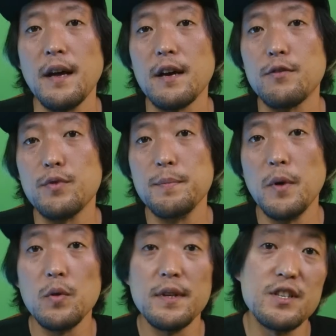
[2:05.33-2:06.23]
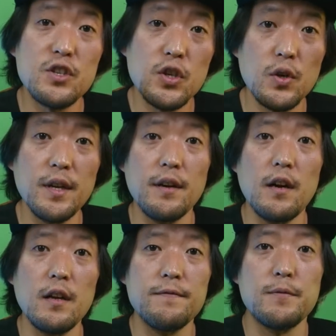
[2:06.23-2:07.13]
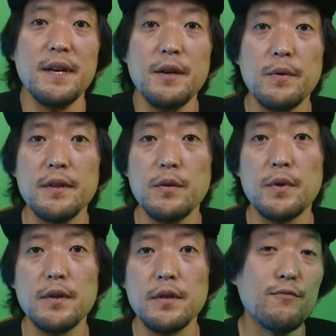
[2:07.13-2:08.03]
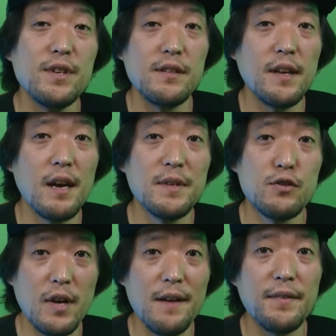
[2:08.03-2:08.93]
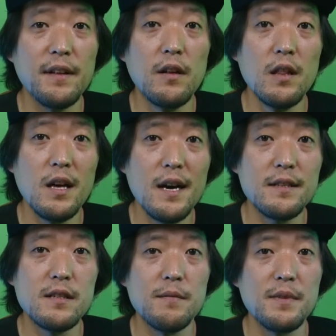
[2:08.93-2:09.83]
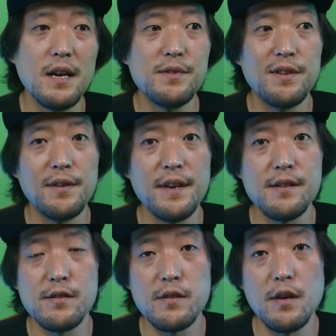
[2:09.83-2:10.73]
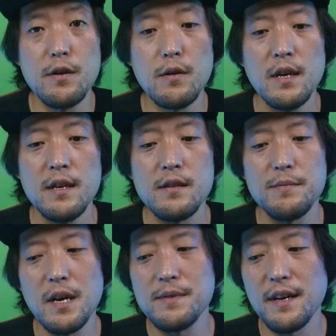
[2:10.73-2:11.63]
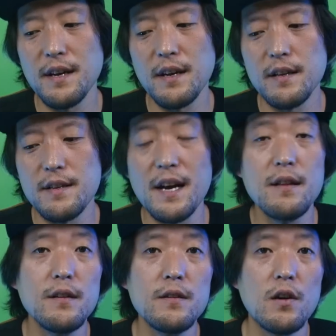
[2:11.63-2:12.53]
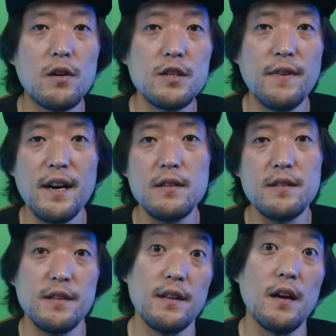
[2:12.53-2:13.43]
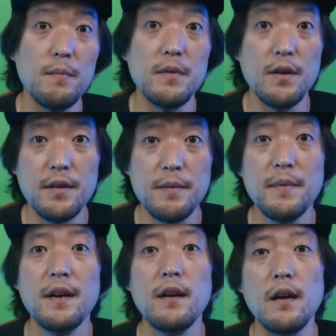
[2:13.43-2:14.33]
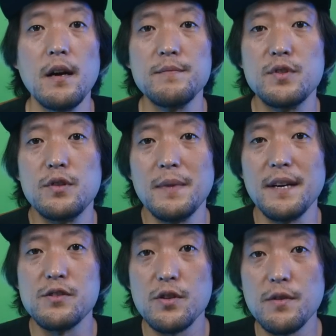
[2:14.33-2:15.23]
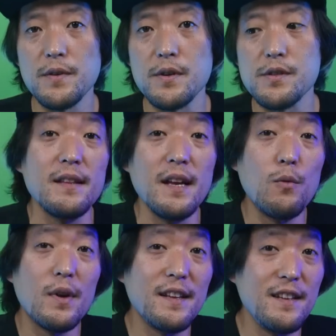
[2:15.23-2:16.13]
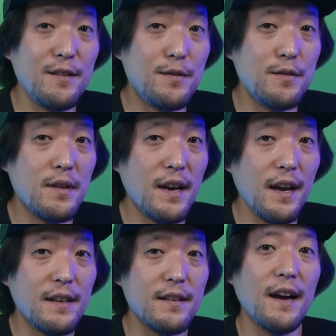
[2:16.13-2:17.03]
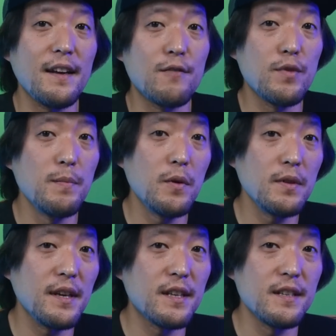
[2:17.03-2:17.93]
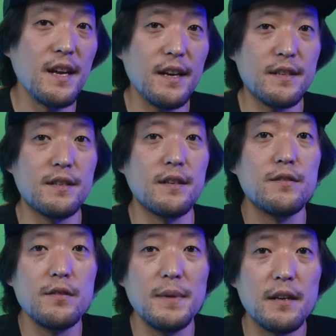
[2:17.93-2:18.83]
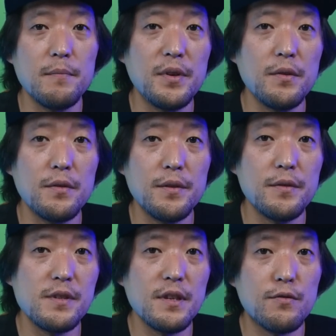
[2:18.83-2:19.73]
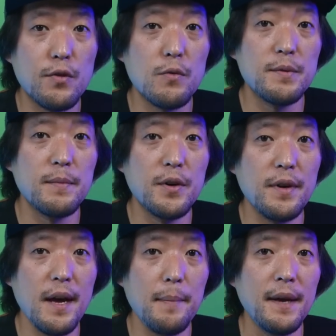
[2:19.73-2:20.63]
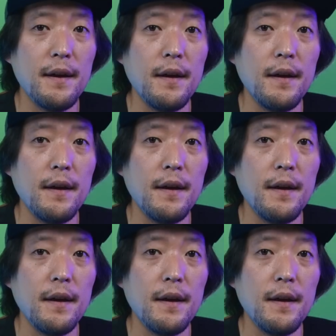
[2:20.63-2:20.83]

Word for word: I could remotely turn it on from anywhere in the world. Recently, I've been traveling a lot. Sometimes internet is slow. Sometimes I gotta download large files and then upload them to my servers. Now, when I need to do that, I can remotely connect to my computer using Chrome Remote app